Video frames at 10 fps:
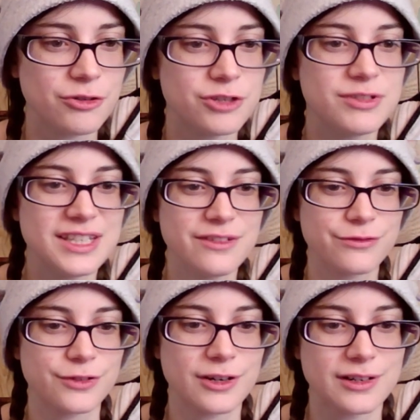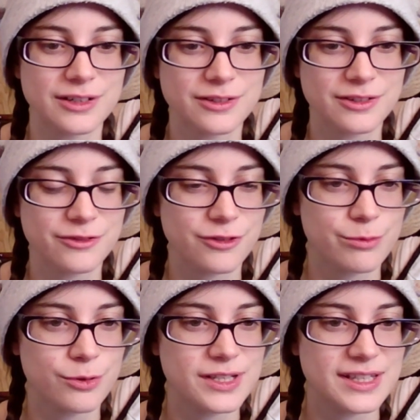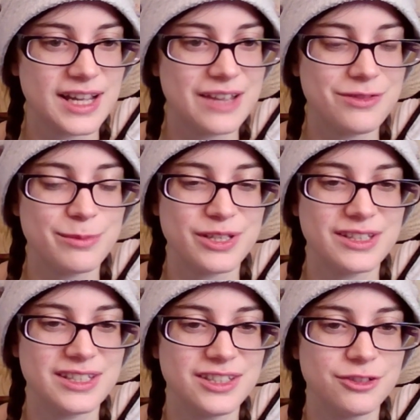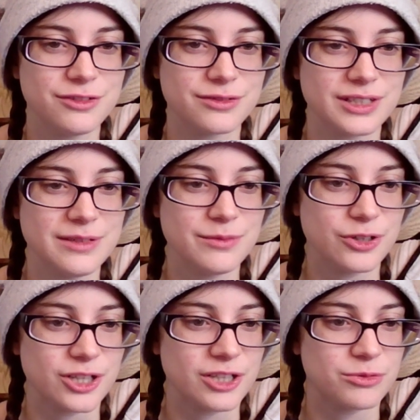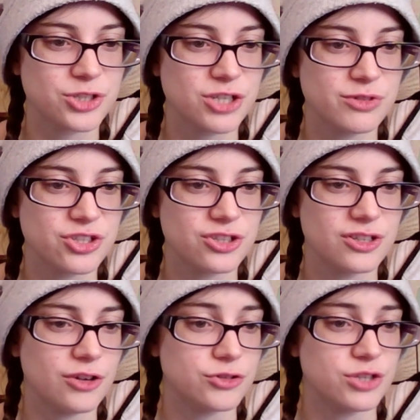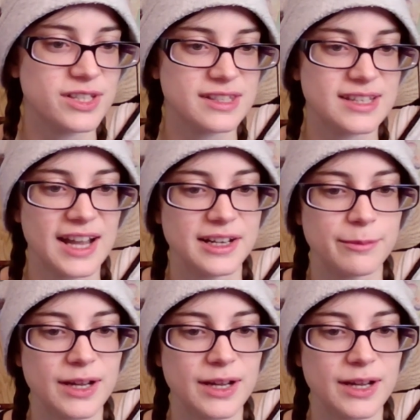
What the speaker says: Oh, you did it for Poison Ivy, but you didn't do it for him? Or she was she wasn't tied